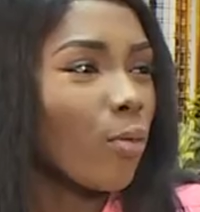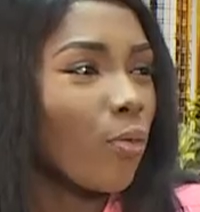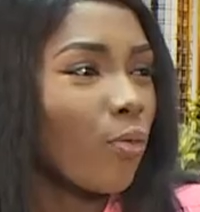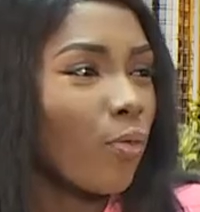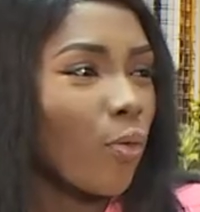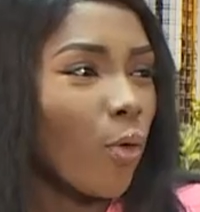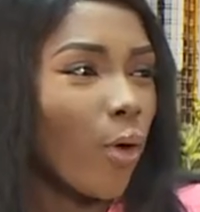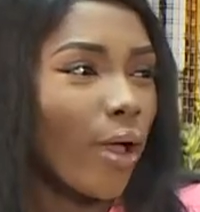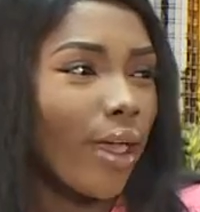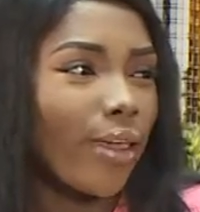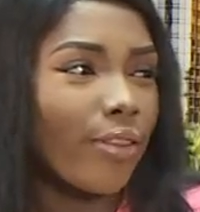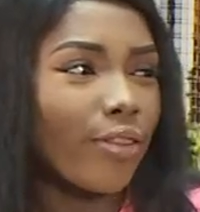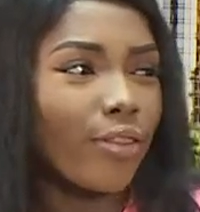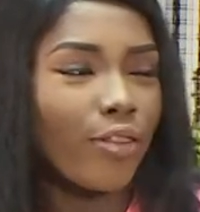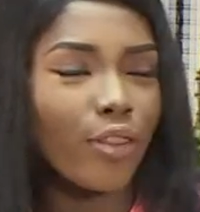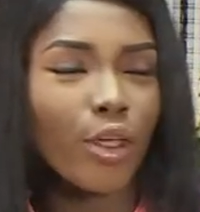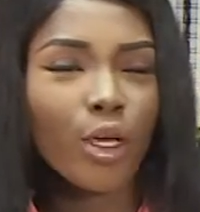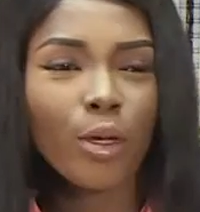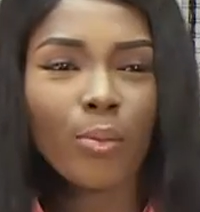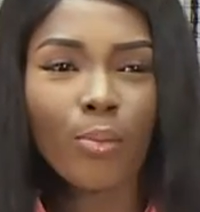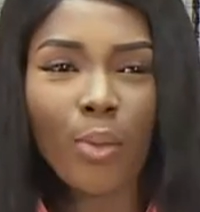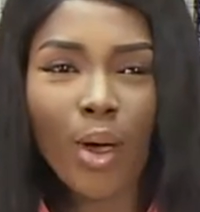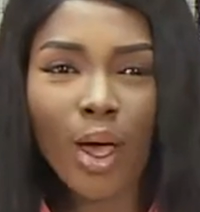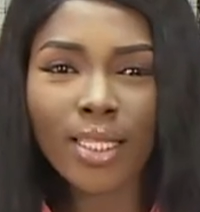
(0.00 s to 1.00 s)
up for a
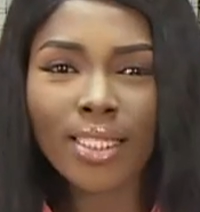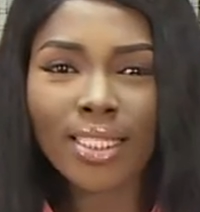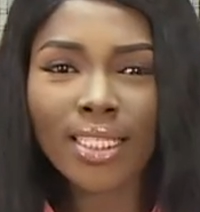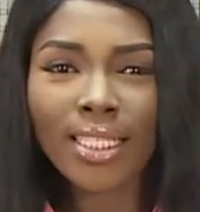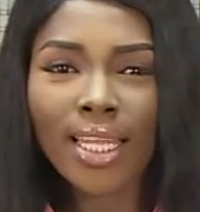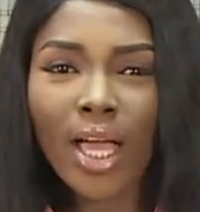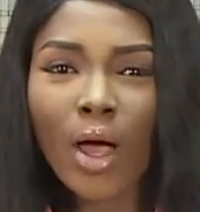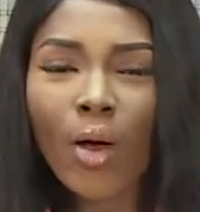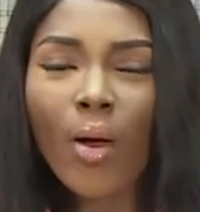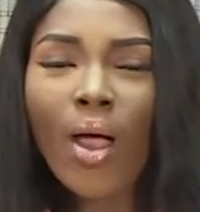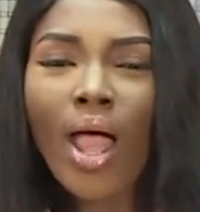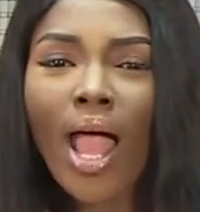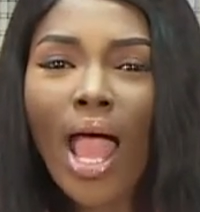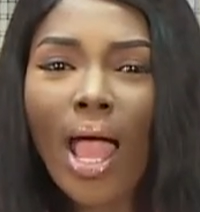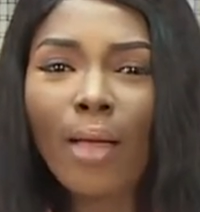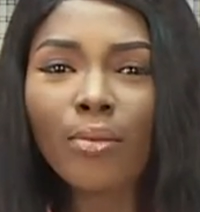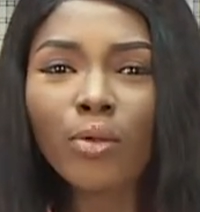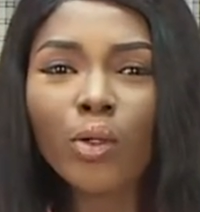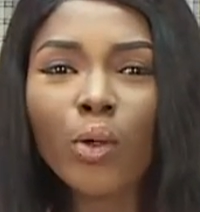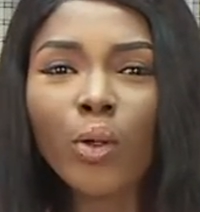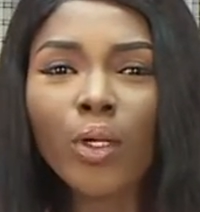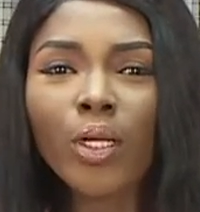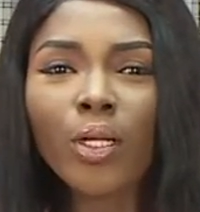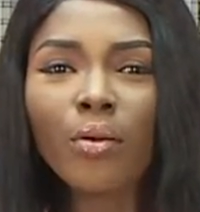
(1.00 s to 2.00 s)
third party? Now, I'm
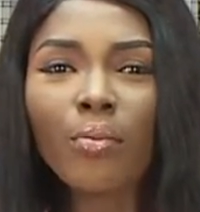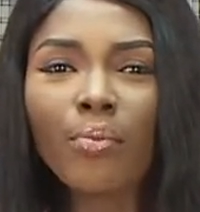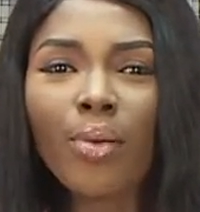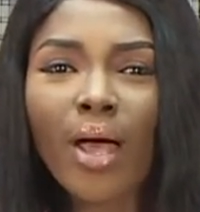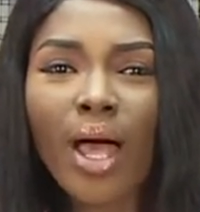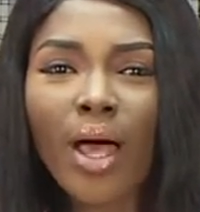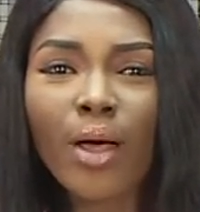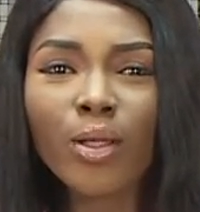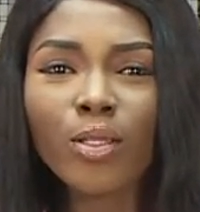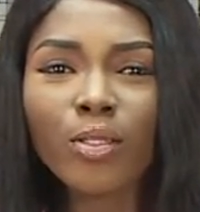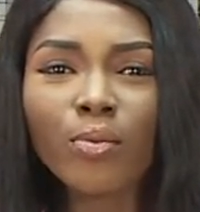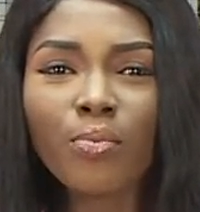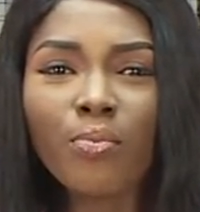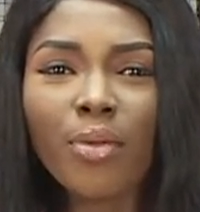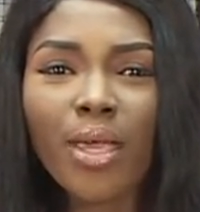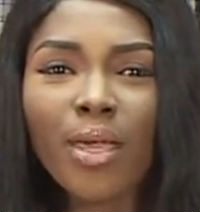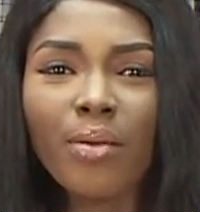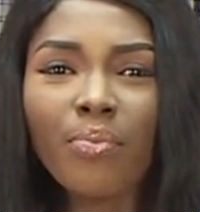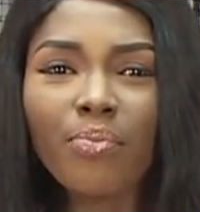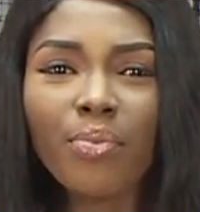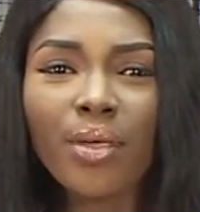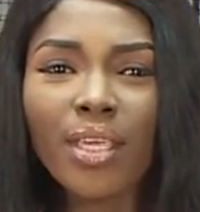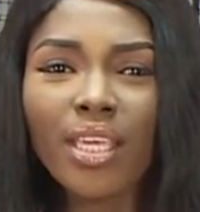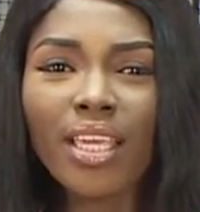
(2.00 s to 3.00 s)
talking about
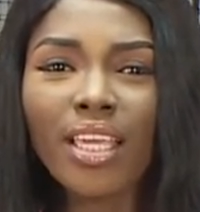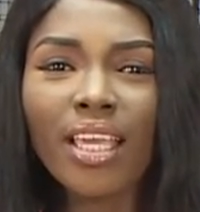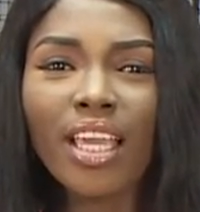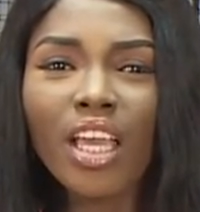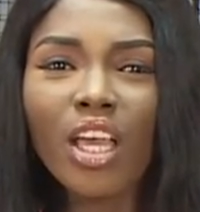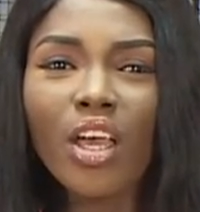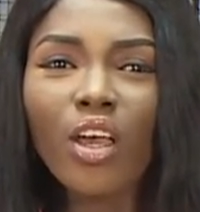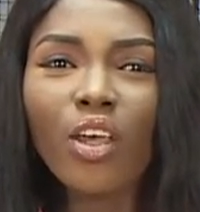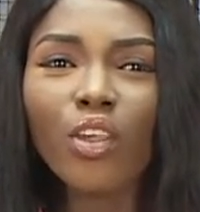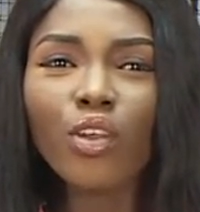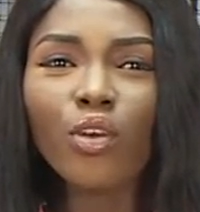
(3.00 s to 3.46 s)
maybe,